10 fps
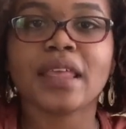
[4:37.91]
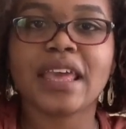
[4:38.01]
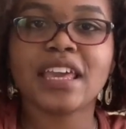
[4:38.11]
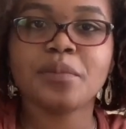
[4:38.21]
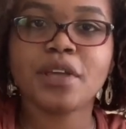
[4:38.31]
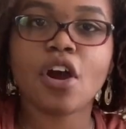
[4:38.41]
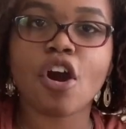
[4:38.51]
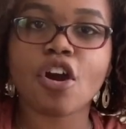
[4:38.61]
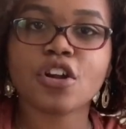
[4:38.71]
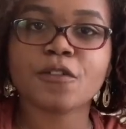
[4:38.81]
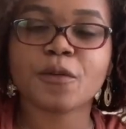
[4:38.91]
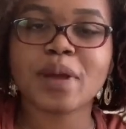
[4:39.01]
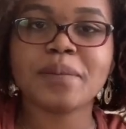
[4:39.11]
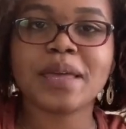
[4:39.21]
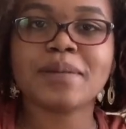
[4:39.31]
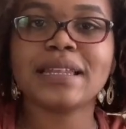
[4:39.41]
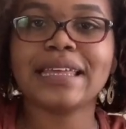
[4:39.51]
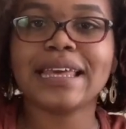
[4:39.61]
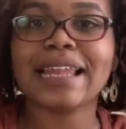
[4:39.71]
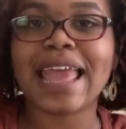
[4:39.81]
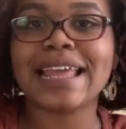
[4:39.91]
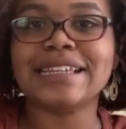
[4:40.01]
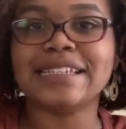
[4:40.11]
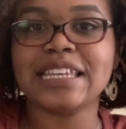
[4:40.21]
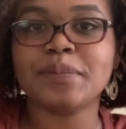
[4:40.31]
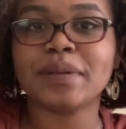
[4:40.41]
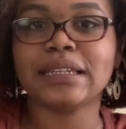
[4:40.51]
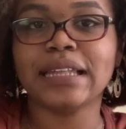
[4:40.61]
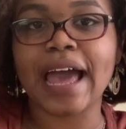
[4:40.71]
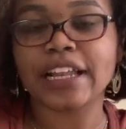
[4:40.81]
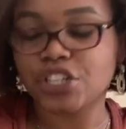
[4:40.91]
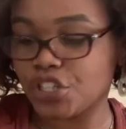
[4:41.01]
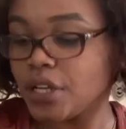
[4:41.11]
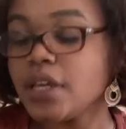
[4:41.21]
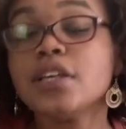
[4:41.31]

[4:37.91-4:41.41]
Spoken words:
it can be harder for my baby to get a deep latch.